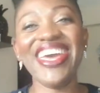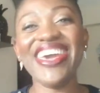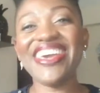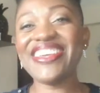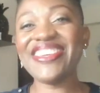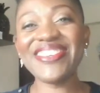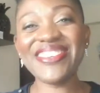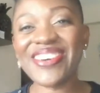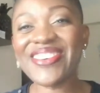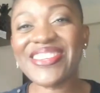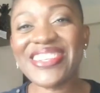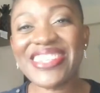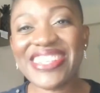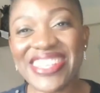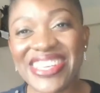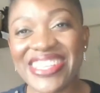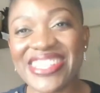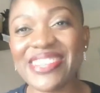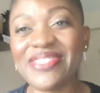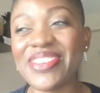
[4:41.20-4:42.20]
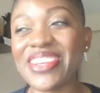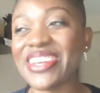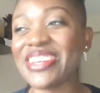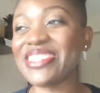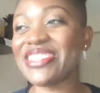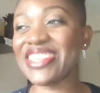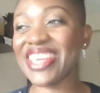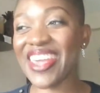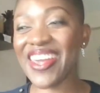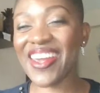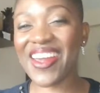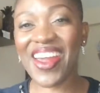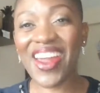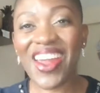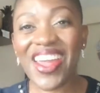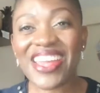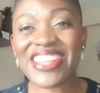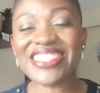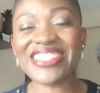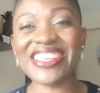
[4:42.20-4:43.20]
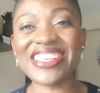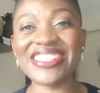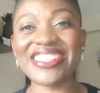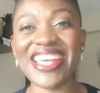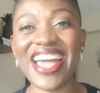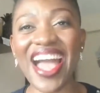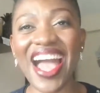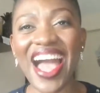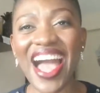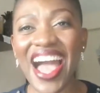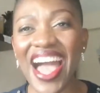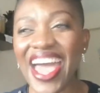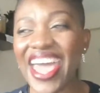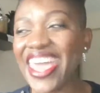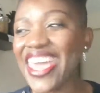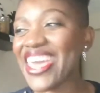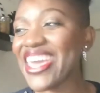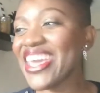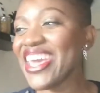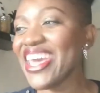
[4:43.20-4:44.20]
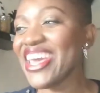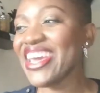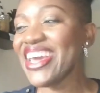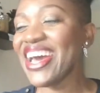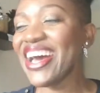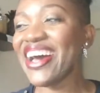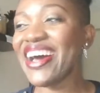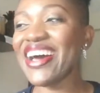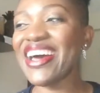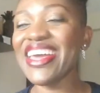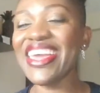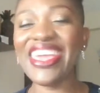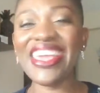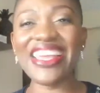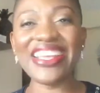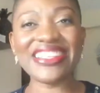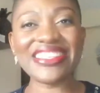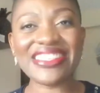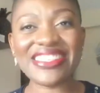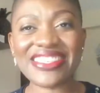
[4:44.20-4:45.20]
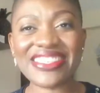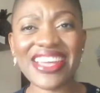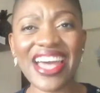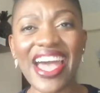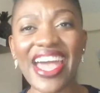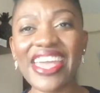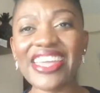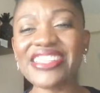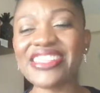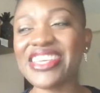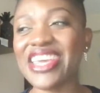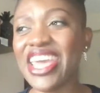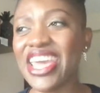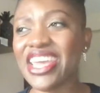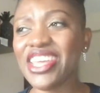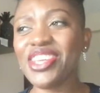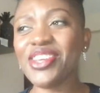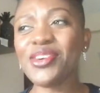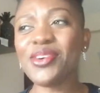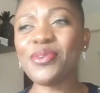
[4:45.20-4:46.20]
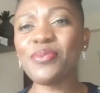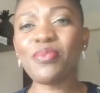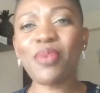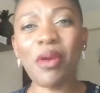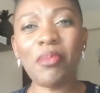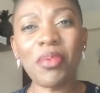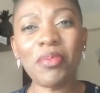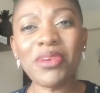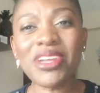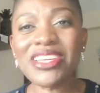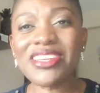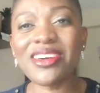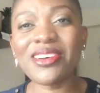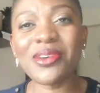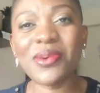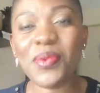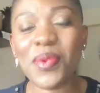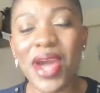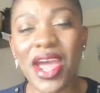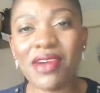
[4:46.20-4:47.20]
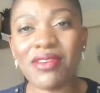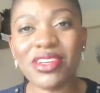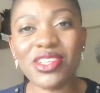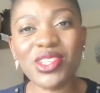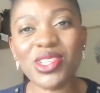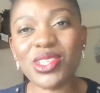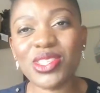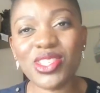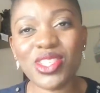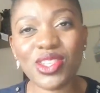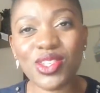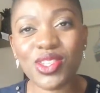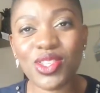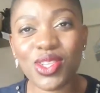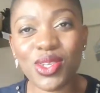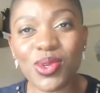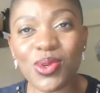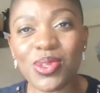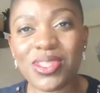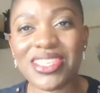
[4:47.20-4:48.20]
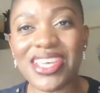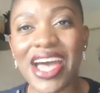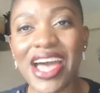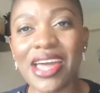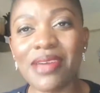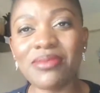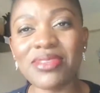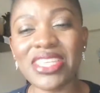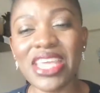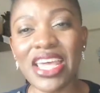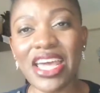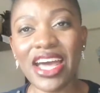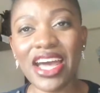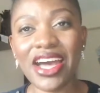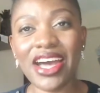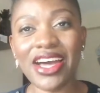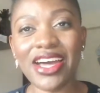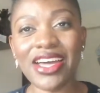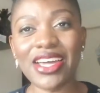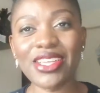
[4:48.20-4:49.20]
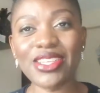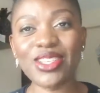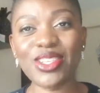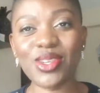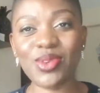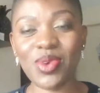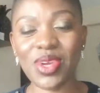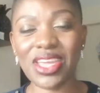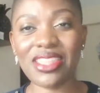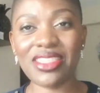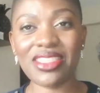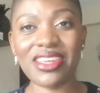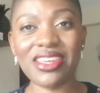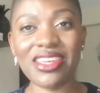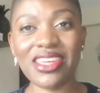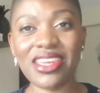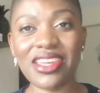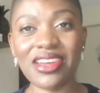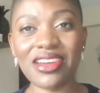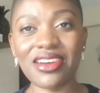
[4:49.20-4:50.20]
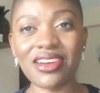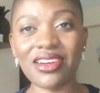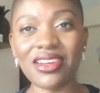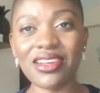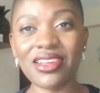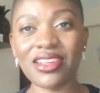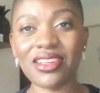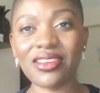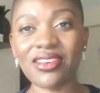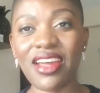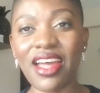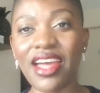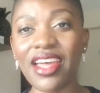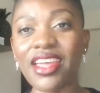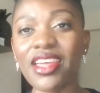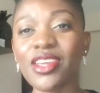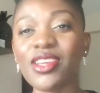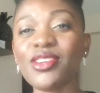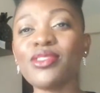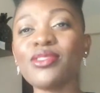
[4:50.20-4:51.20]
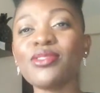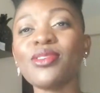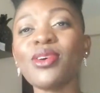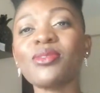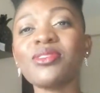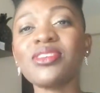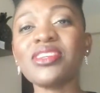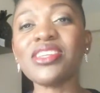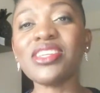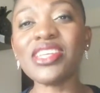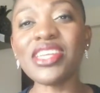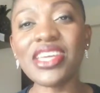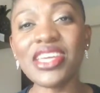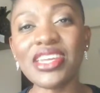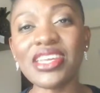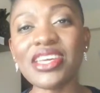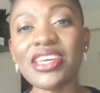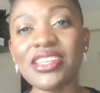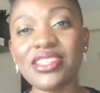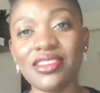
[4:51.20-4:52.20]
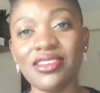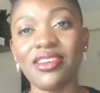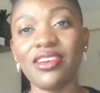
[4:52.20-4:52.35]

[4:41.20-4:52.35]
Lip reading: You don't need it because it hurts, it's high, it's tight. You probably gonna wear it just 2 times during the year, right? You don't need it,